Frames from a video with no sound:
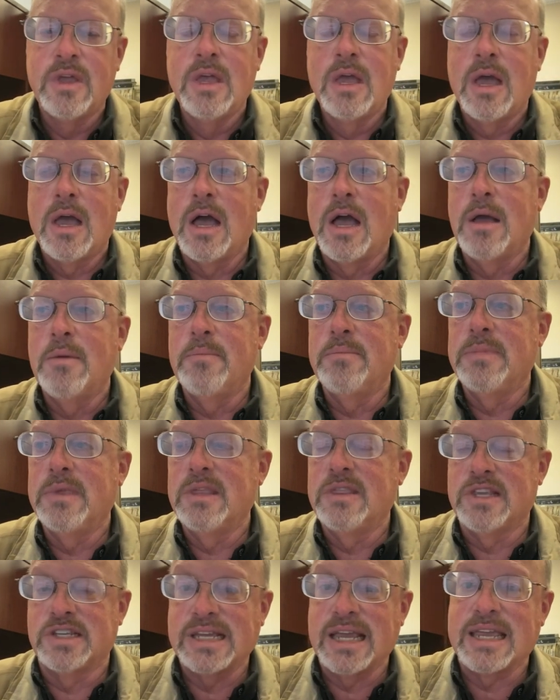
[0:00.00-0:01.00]

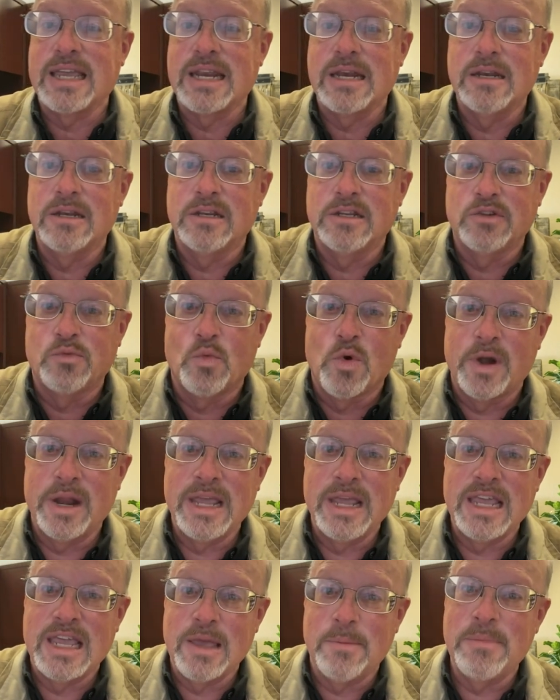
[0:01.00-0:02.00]
The second
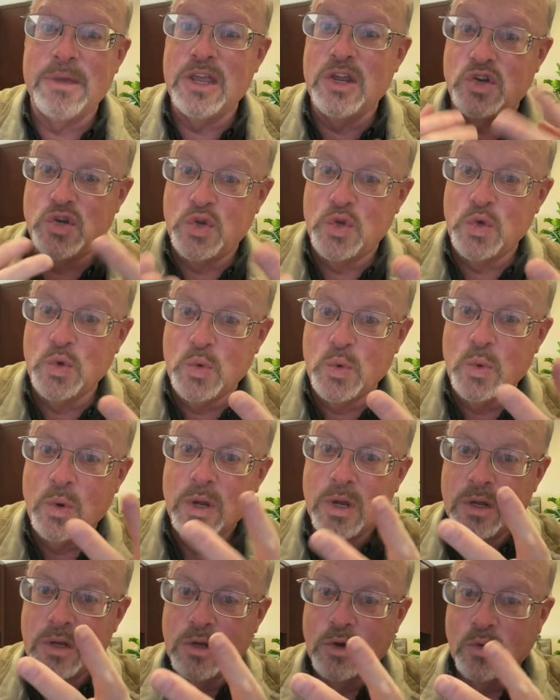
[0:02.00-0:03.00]
warning can be 2
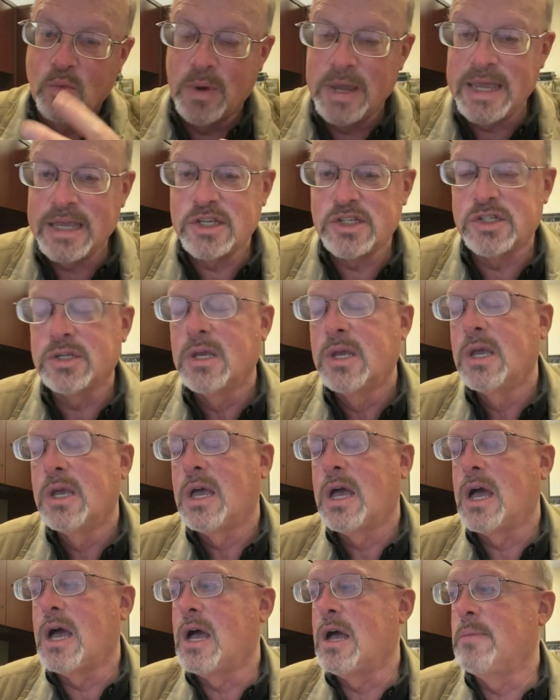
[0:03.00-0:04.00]
weeks,
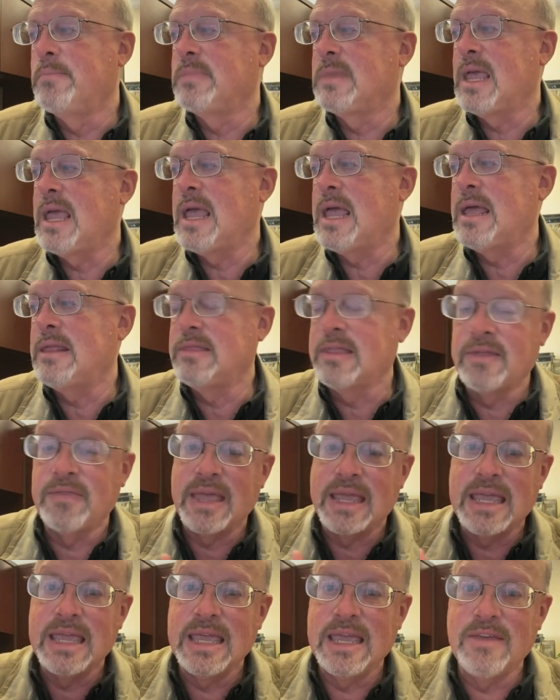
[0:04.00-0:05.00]
and then they
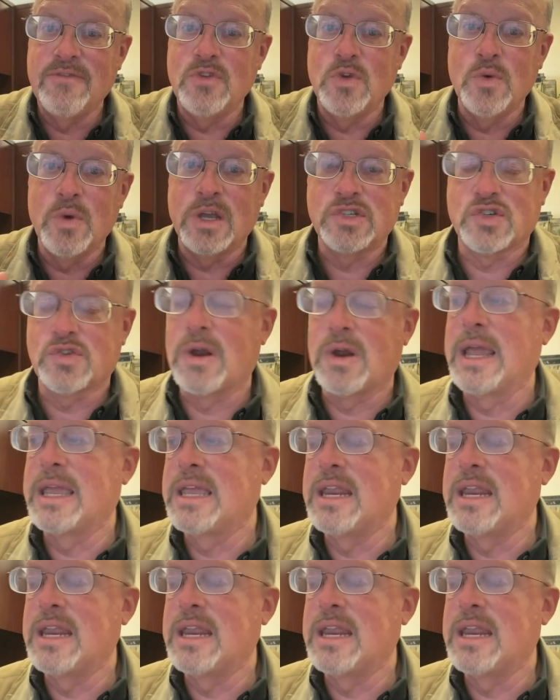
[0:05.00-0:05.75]
can give you a strike.